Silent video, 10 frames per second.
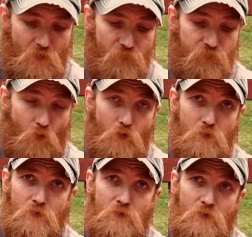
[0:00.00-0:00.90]

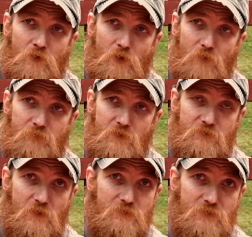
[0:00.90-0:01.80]
4 of
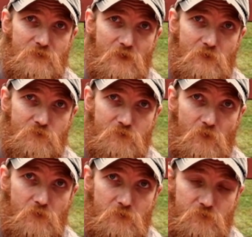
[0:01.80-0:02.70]
these Easton nail
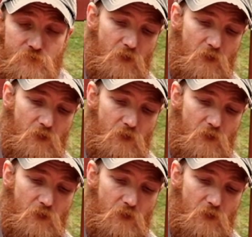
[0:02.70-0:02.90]
stakes.